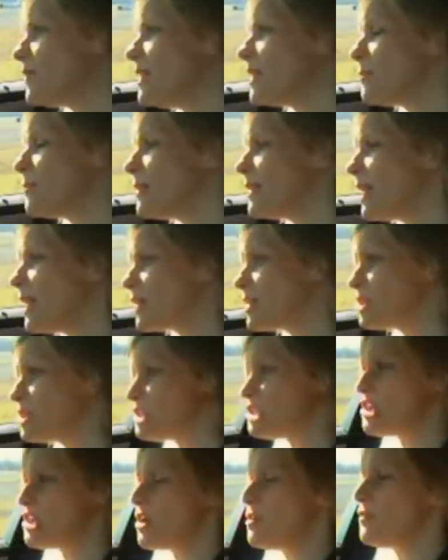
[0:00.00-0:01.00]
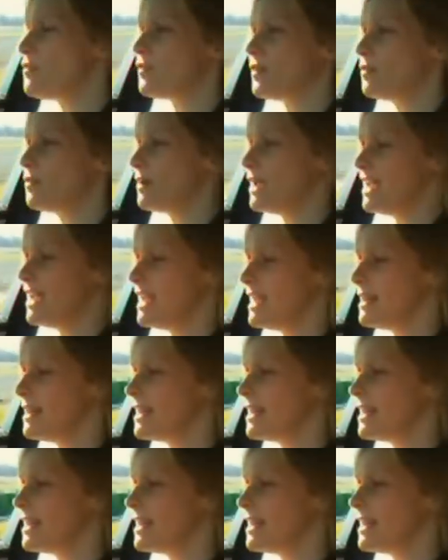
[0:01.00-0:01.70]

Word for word: feeling a bit like a chauffeur, really.